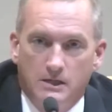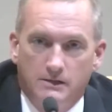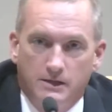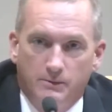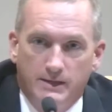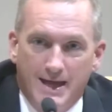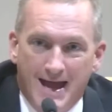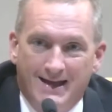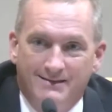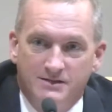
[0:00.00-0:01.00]
that we
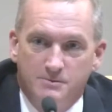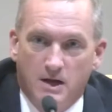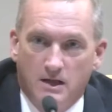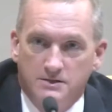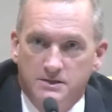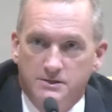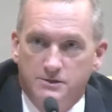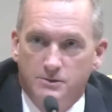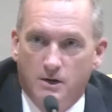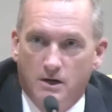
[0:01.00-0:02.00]
add this policy
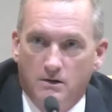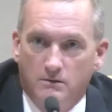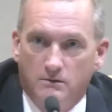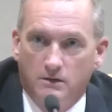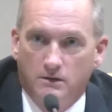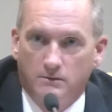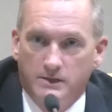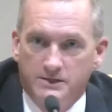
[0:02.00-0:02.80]
to our um,